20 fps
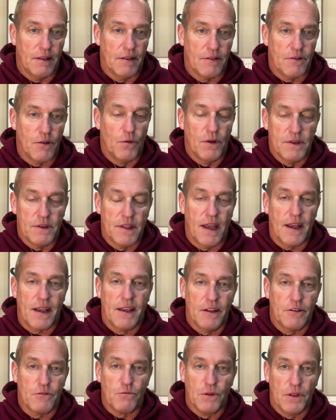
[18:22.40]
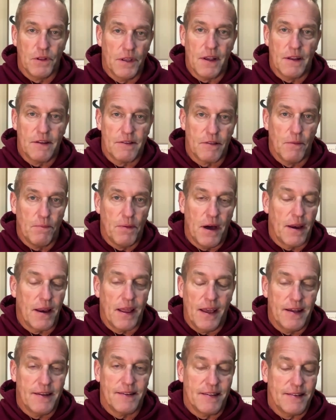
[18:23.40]
And so as that gets released, the
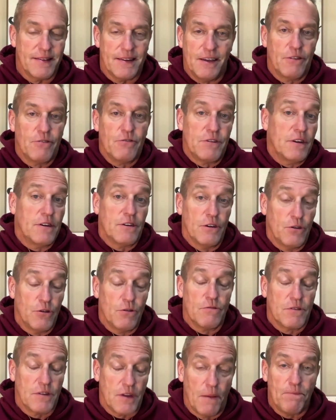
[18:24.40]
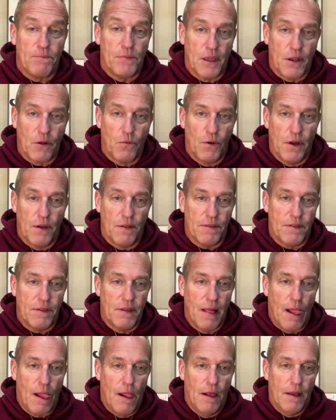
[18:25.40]
body has this energy to do something with.
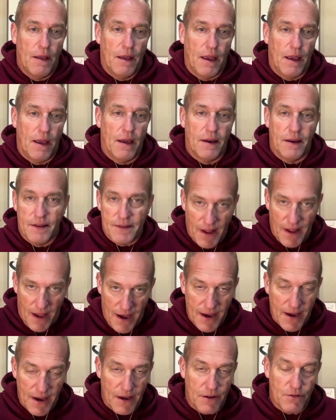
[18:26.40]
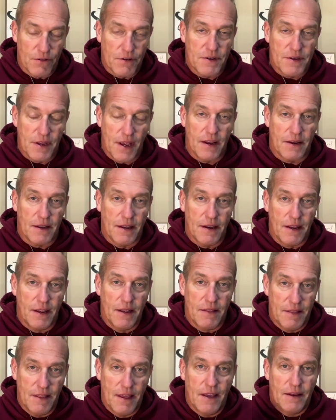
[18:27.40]
And as I understand it,
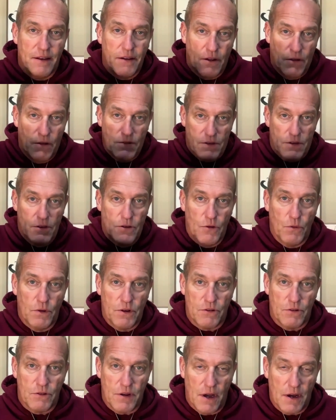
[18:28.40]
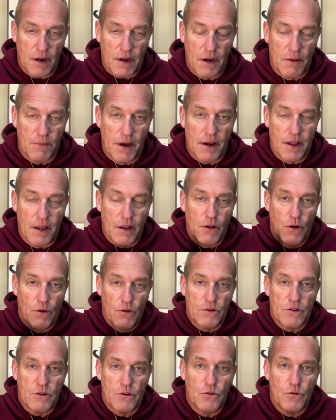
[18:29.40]
it then goes to do what you're talking about. It
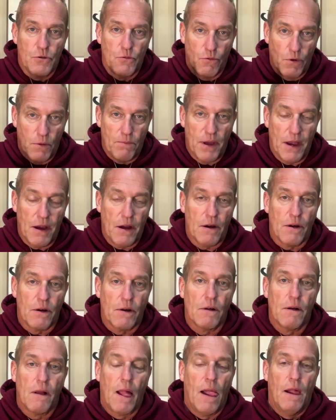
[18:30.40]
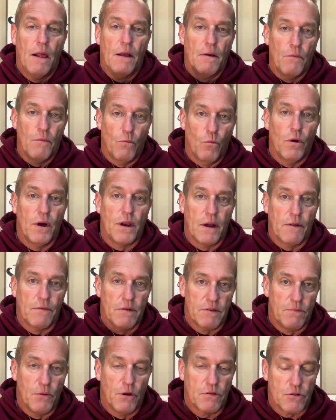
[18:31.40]
goes to repair
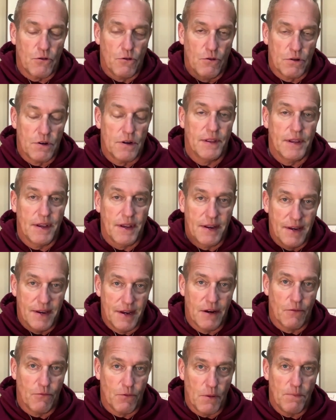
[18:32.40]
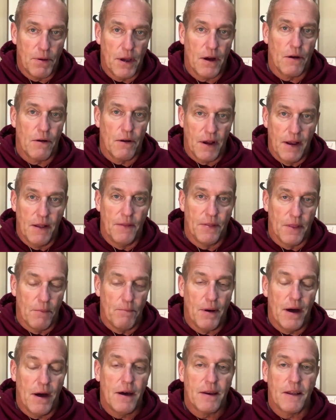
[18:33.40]
whatever's most urgently in need of repair in the
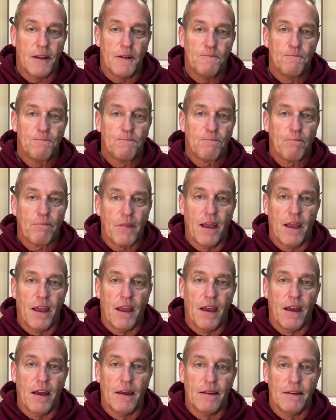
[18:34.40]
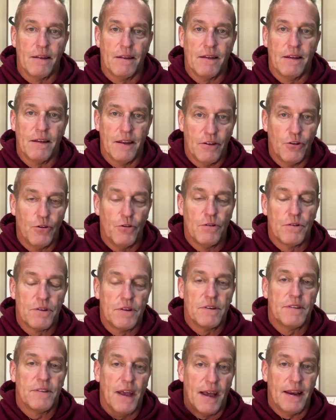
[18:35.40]
body. And it
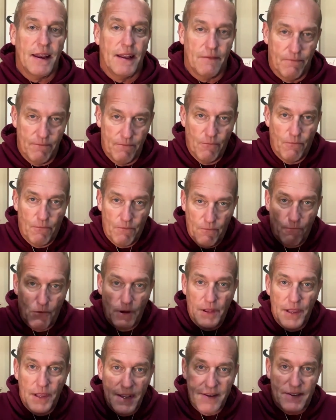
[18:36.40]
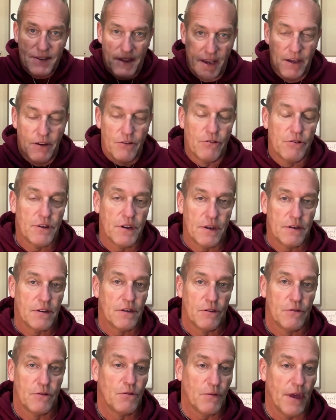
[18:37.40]
uses that released energy
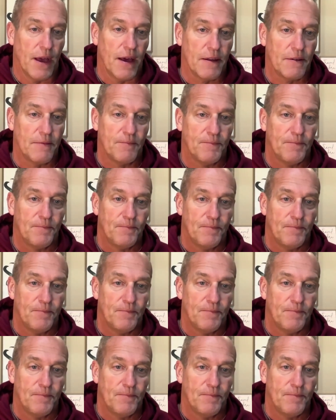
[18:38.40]
to do that.